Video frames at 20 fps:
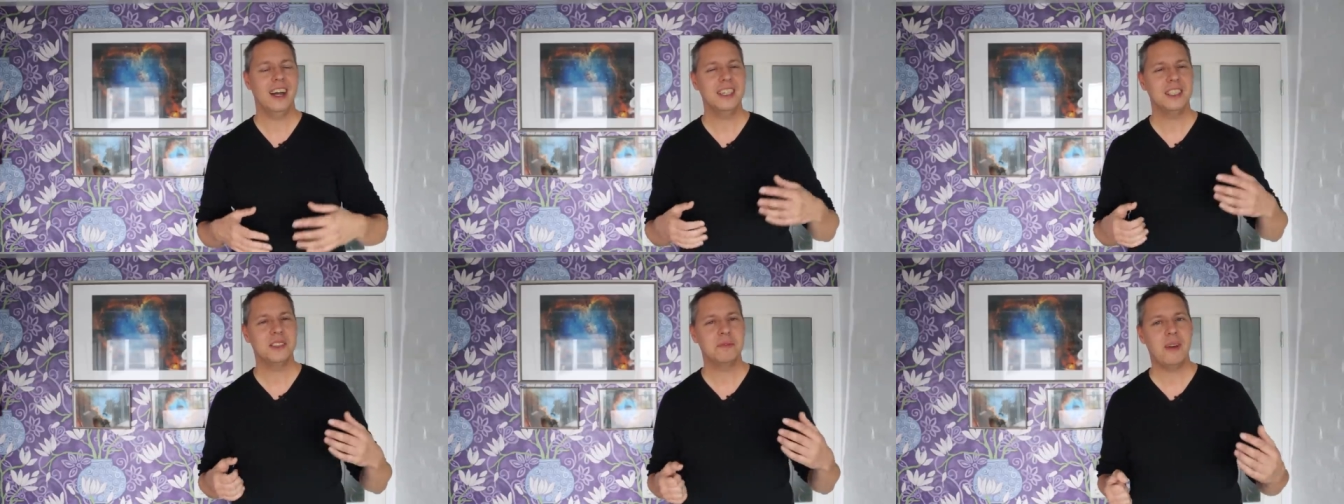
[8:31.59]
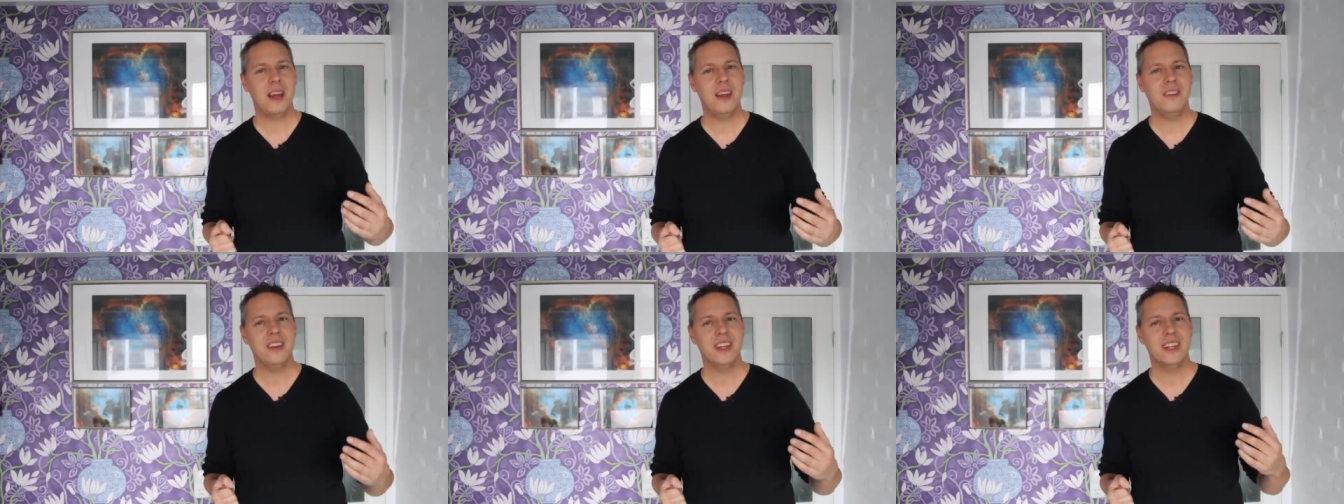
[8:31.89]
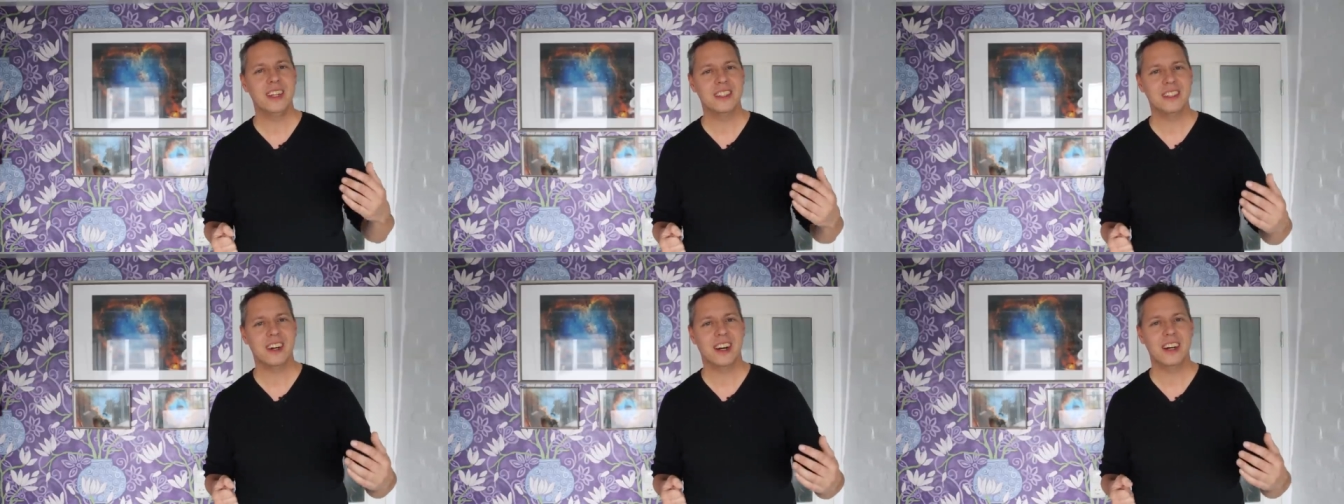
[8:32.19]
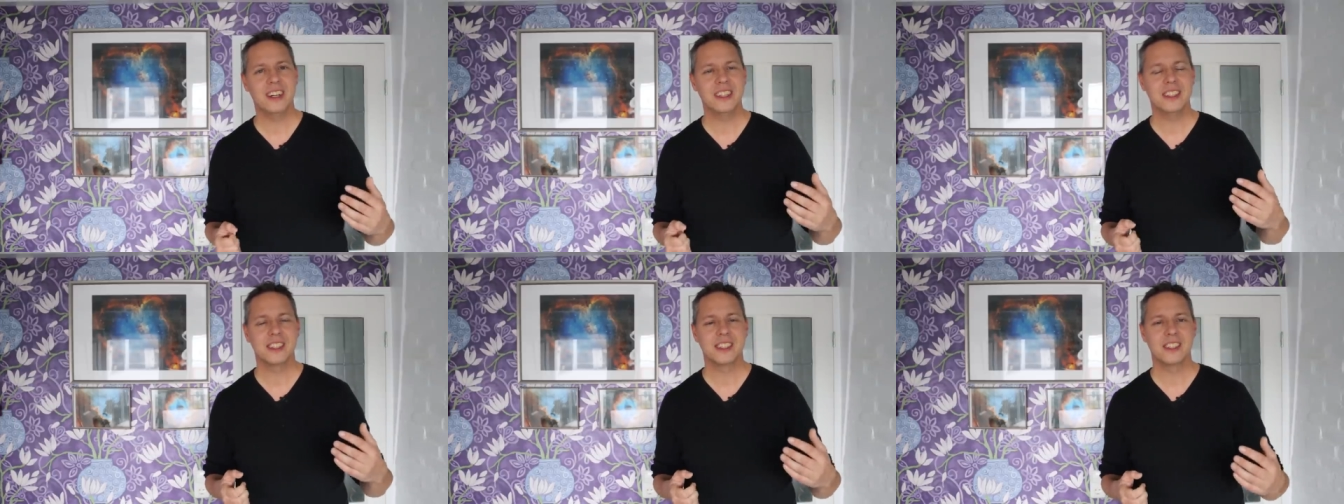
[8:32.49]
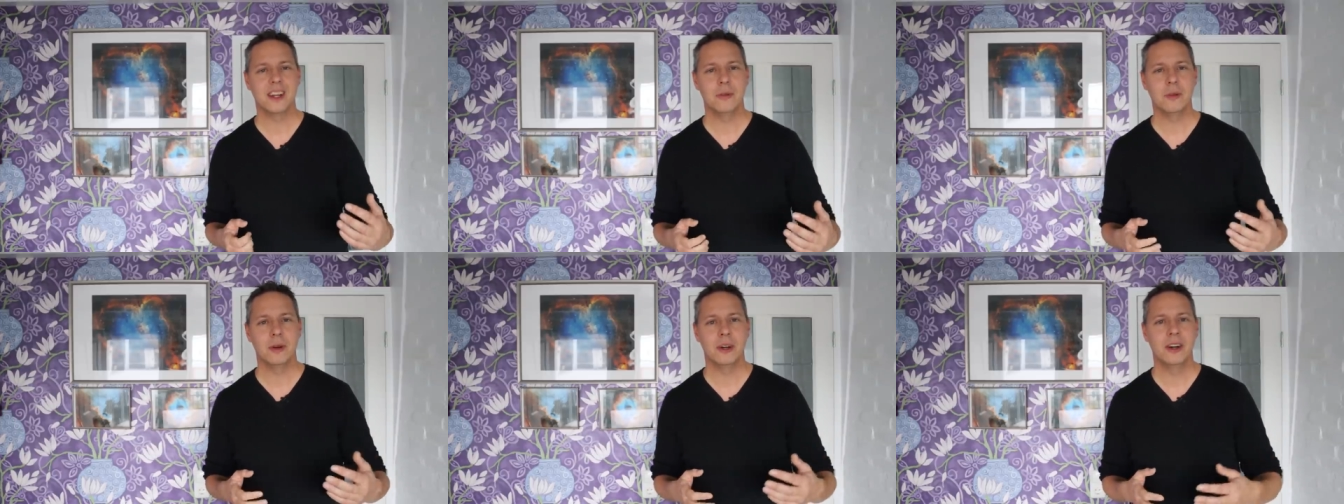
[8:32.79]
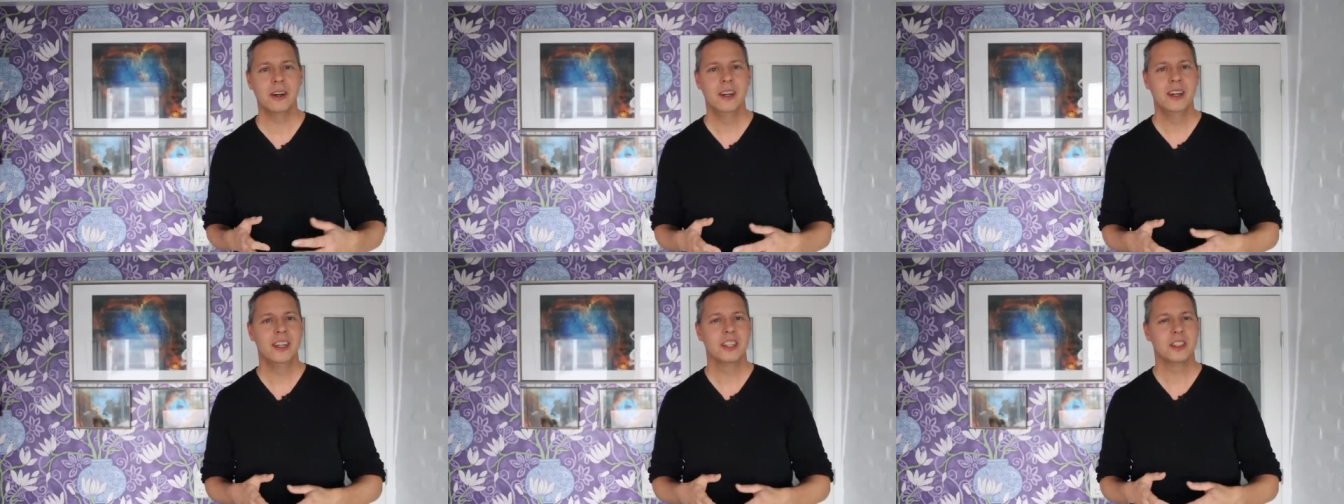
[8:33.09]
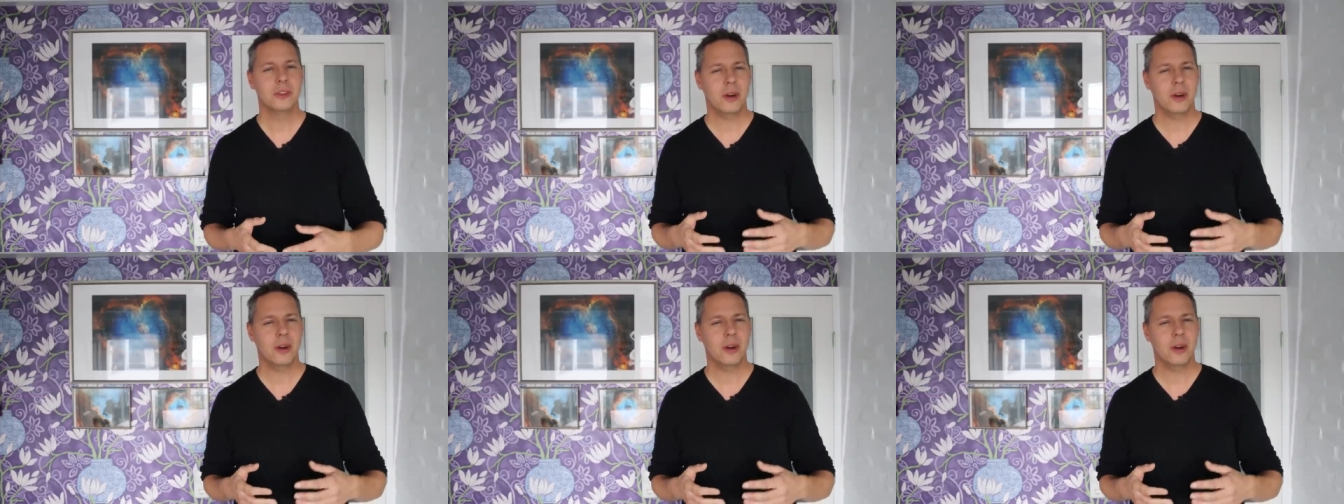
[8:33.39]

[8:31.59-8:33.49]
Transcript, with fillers: I spent the entire summer